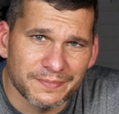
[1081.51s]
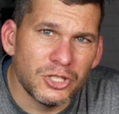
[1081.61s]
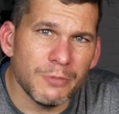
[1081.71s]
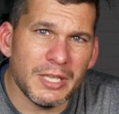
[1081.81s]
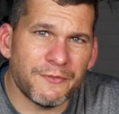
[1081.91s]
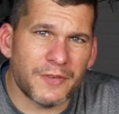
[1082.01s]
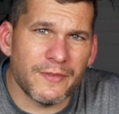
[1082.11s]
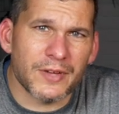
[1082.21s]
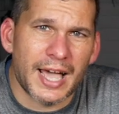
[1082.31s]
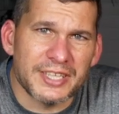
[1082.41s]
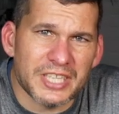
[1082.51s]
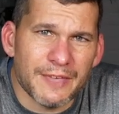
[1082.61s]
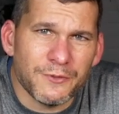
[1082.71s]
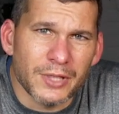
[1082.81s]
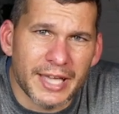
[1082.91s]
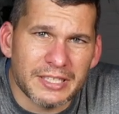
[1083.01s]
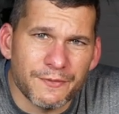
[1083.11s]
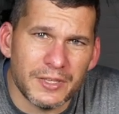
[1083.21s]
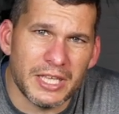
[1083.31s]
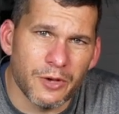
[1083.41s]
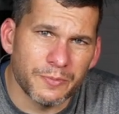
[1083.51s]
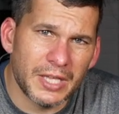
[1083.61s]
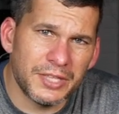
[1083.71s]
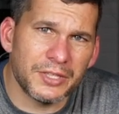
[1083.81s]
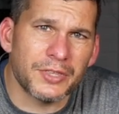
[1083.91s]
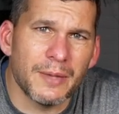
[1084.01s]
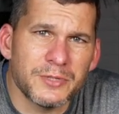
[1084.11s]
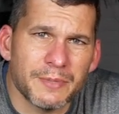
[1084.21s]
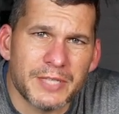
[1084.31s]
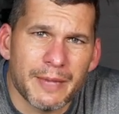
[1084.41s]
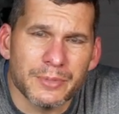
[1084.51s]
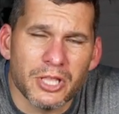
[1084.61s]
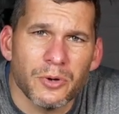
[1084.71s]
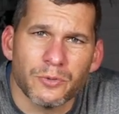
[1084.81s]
Do me a favor guys, if you liked the video, hit the thumbs up down below.